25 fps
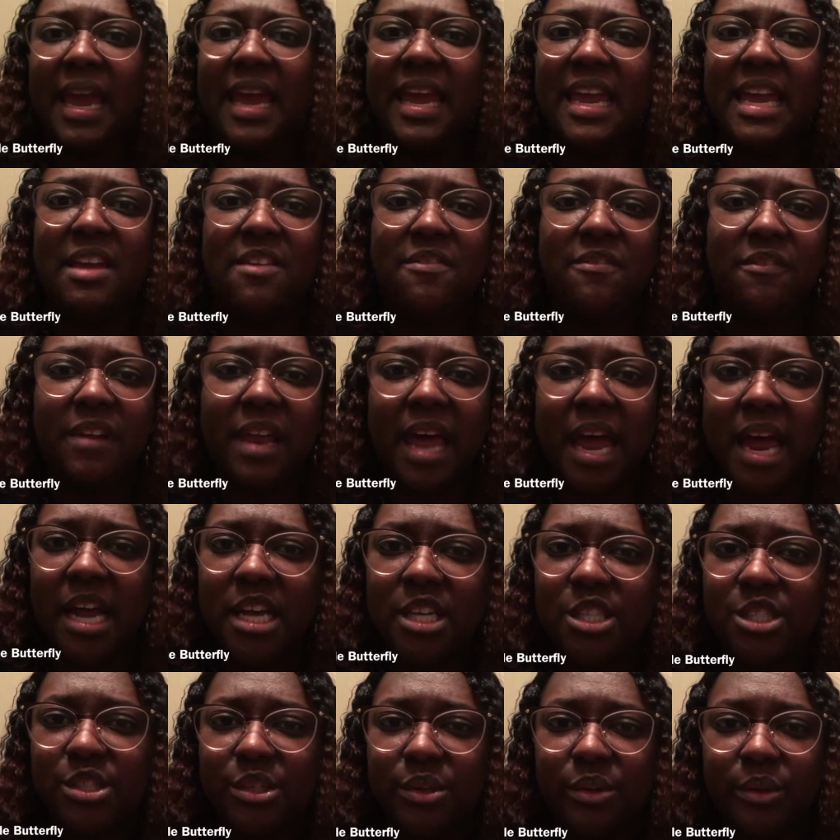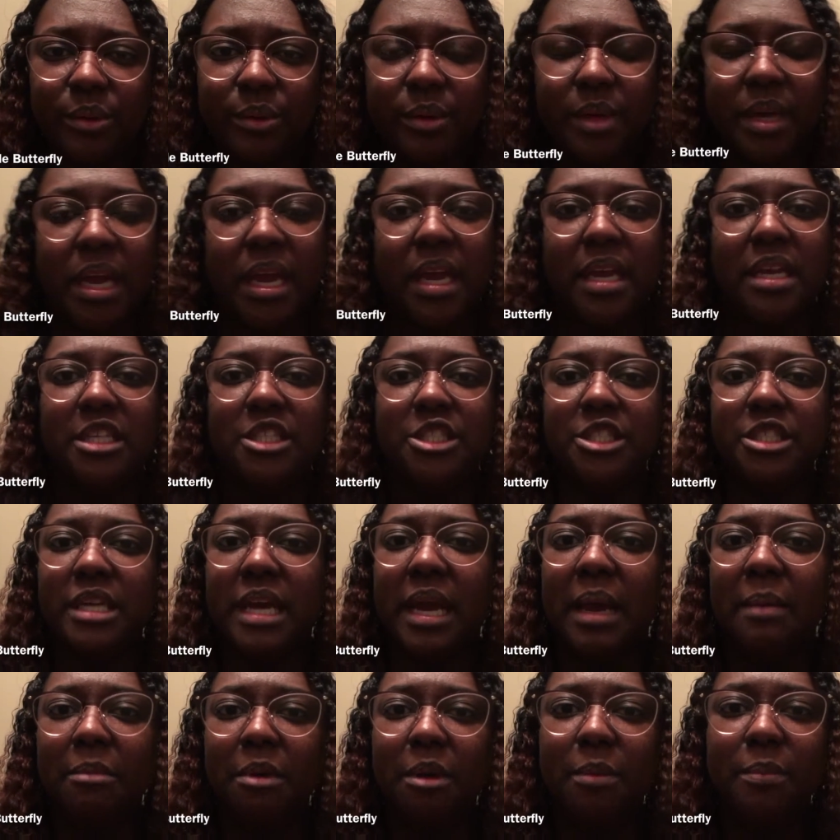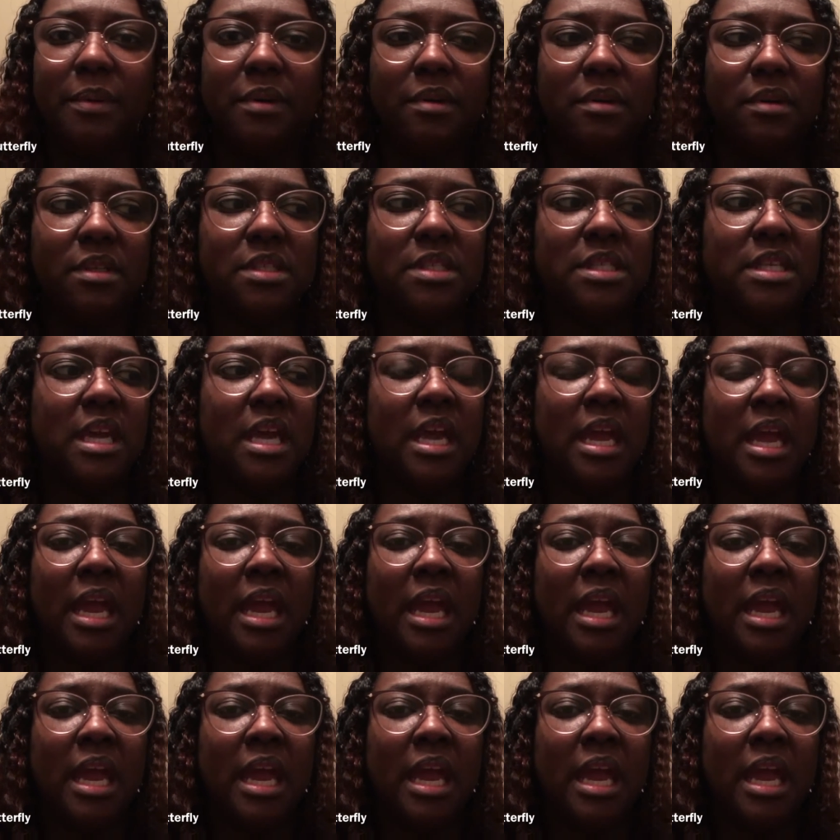and he flies through it in his chapter books,